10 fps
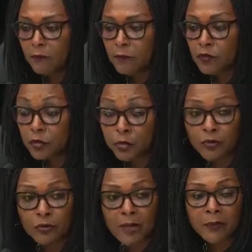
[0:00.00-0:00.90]

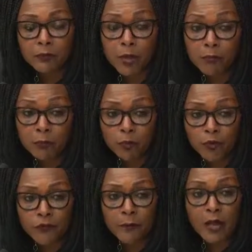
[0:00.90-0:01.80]
children are being
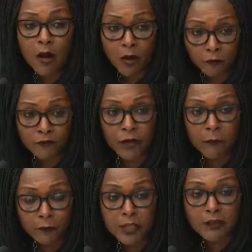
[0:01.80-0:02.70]
removed
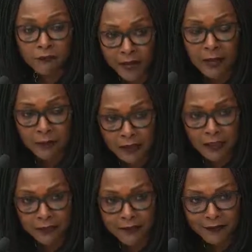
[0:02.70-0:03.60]
from these
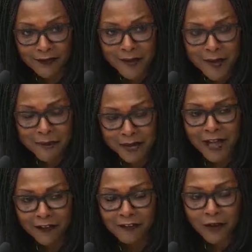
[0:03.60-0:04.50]
families
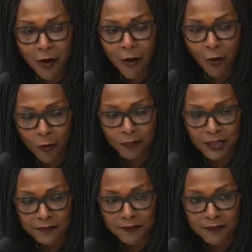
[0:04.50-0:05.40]
because they are
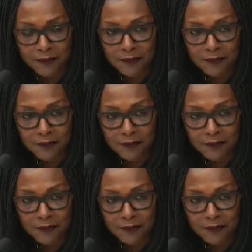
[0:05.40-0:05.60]
homeless.